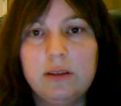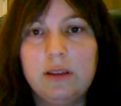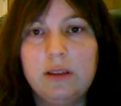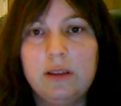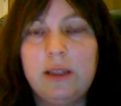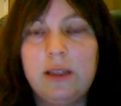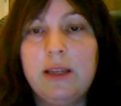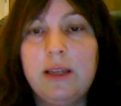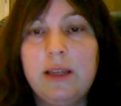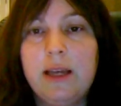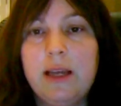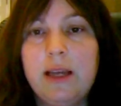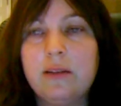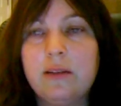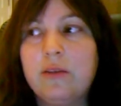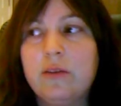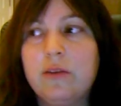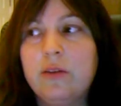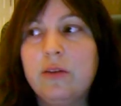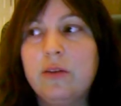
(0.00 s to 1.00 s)
and the
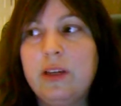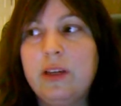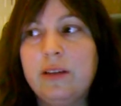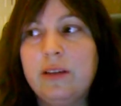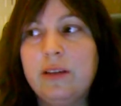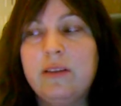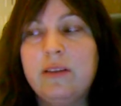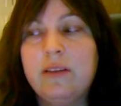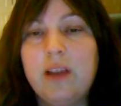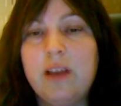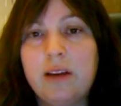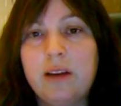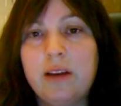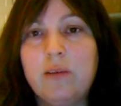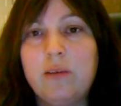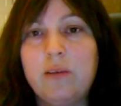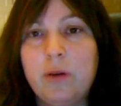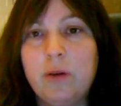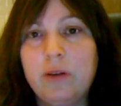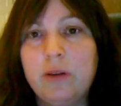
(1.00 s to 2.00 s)
answer is the
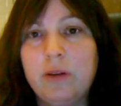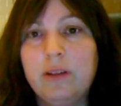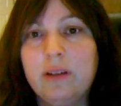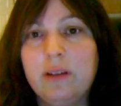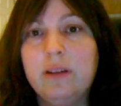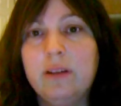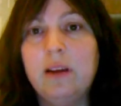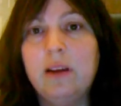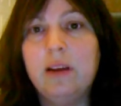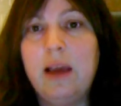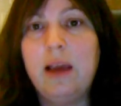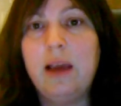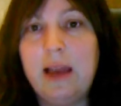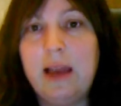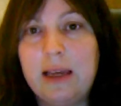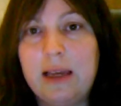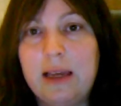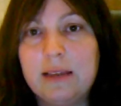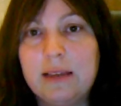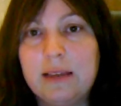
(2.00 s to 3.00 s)
exponent
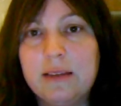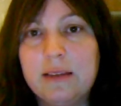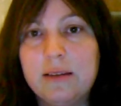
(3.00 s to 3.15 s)
x.